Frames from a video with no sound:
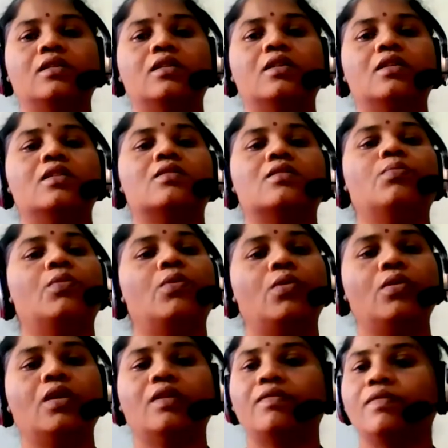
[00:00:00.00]
is
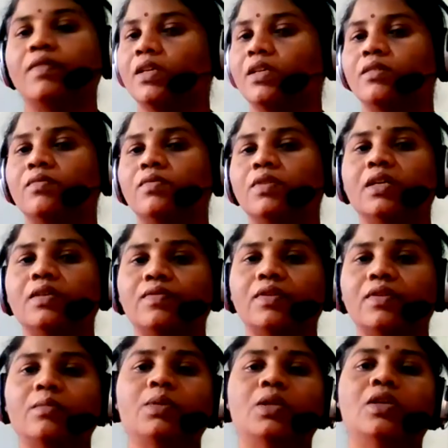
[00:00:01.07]
more effective way of
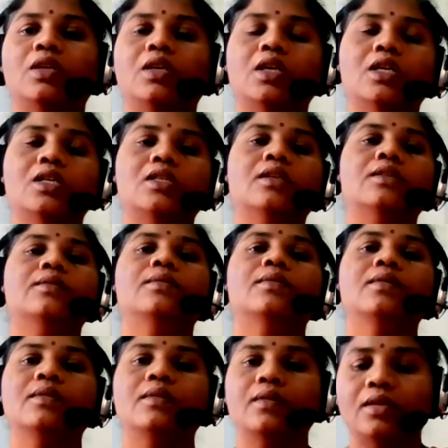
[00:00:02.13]
communication
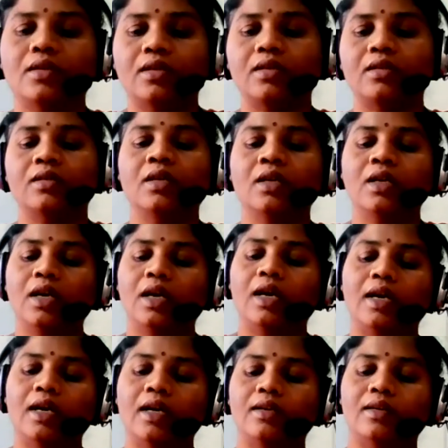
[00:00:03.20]
uh,
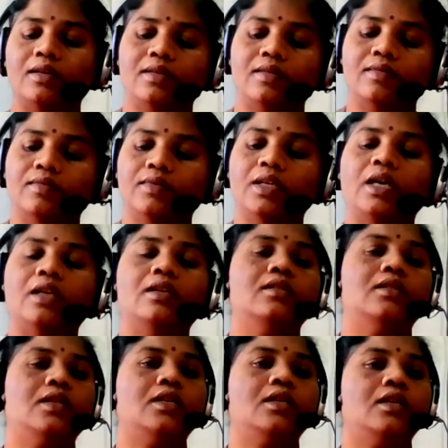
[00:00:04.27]
and than
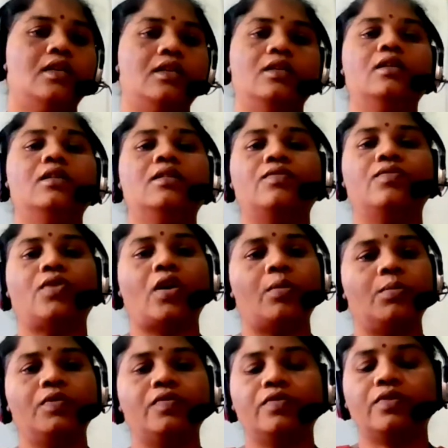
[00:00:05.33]
any other
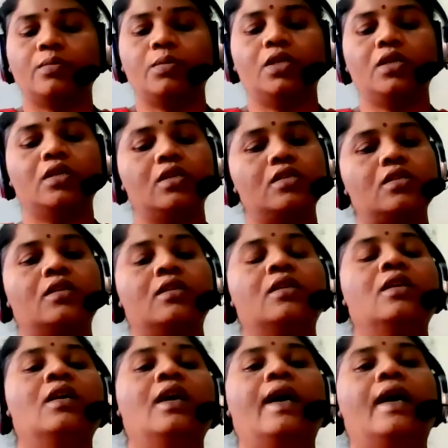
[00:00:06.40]
form of communication.
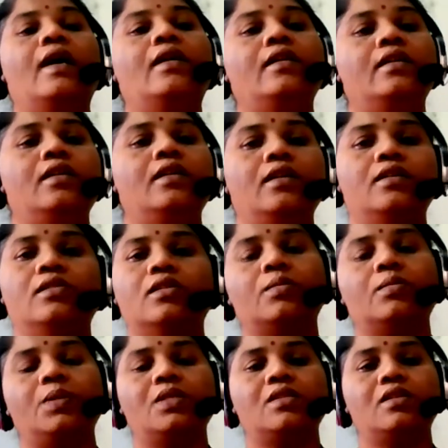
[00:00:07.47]
And in
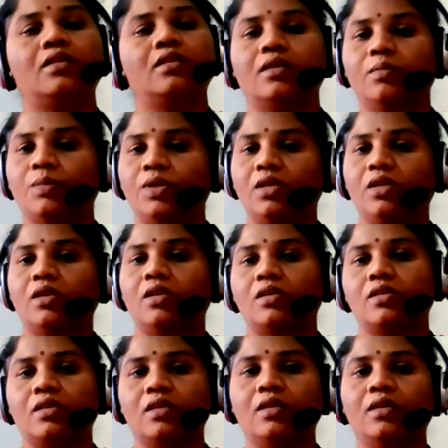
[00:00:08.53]
interpersonal
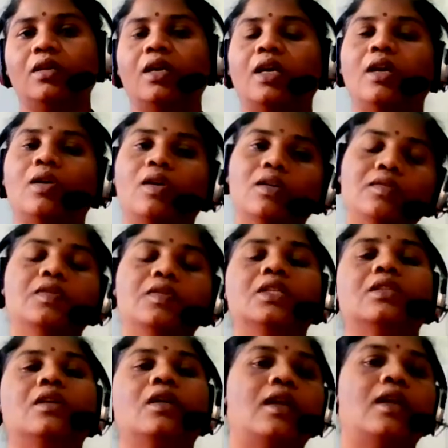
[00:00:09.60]
communication, along with
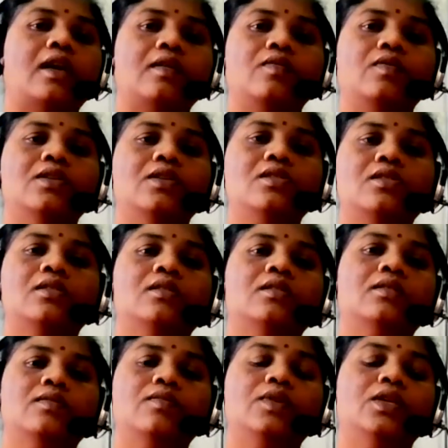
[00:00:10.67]
the language
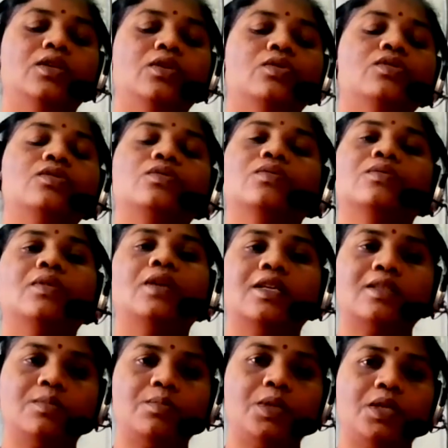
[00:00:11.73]
we use to
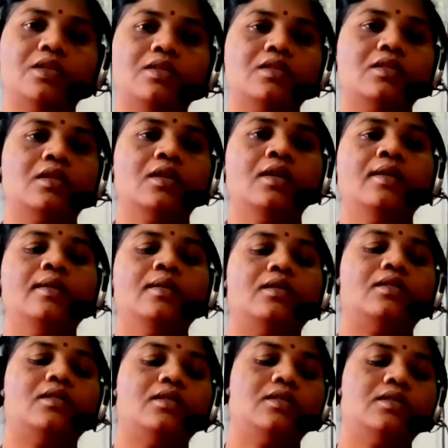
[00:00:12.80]
express
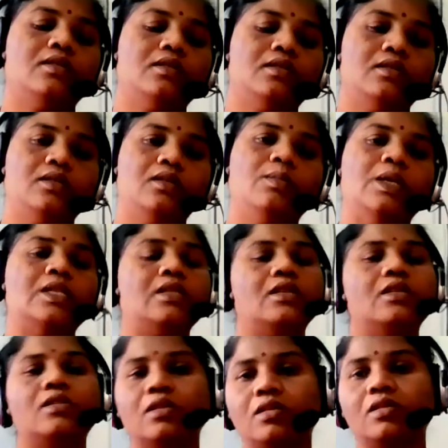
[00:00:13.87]
the
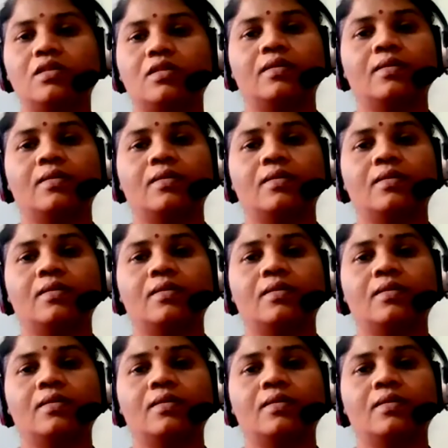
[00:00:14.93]
messages